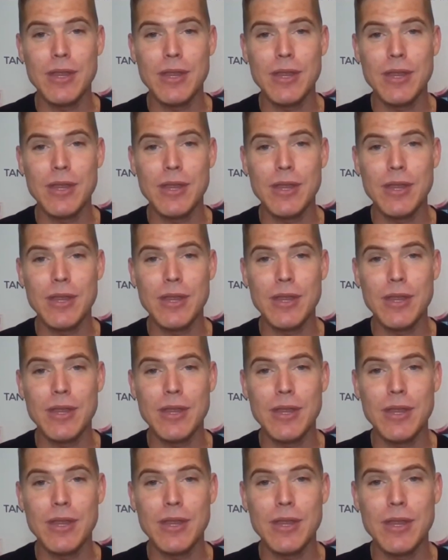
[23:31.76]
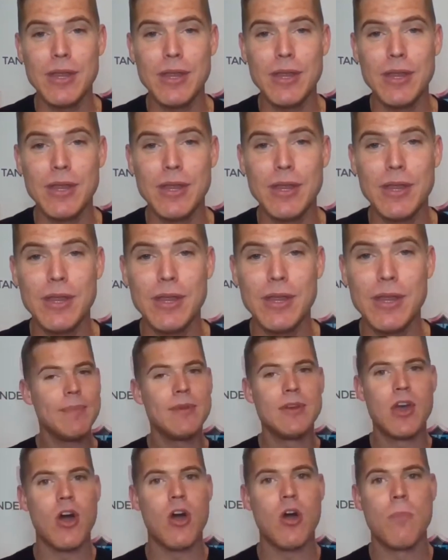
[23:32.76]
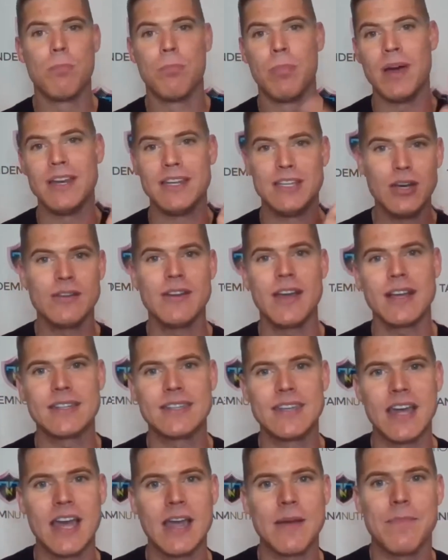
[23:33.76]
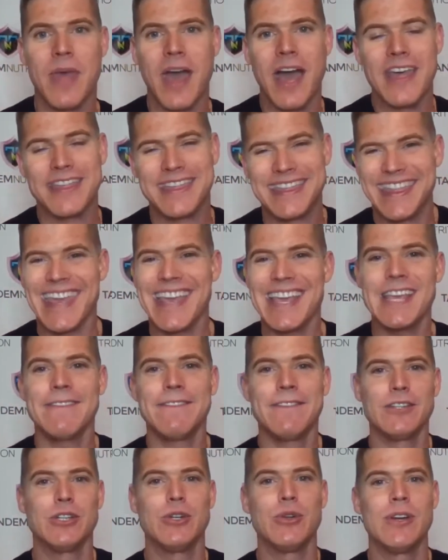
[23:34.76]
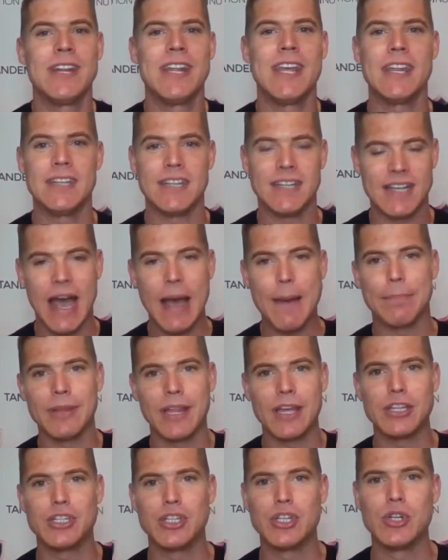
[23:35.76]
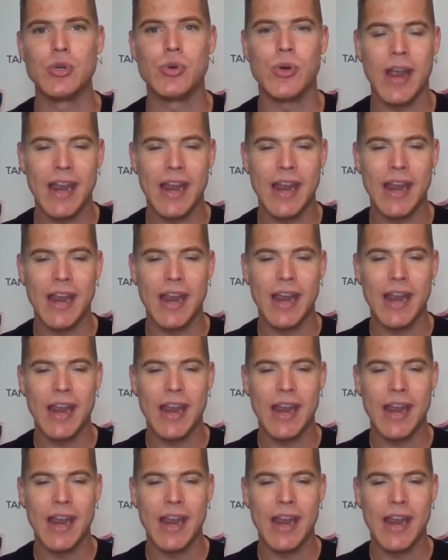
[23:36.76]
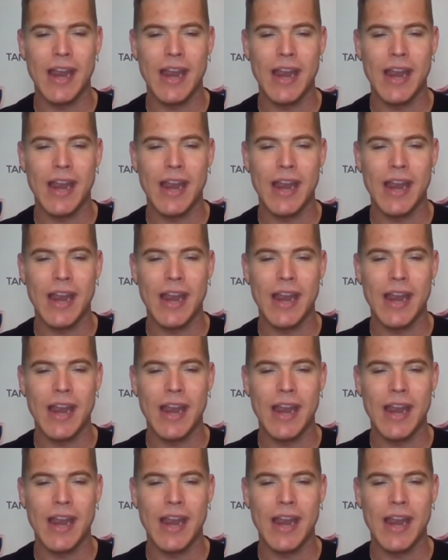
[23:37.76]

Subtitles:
If you have any feedback, let me know. But until next time, thank you for tuning in. God bless you, and I'll see you again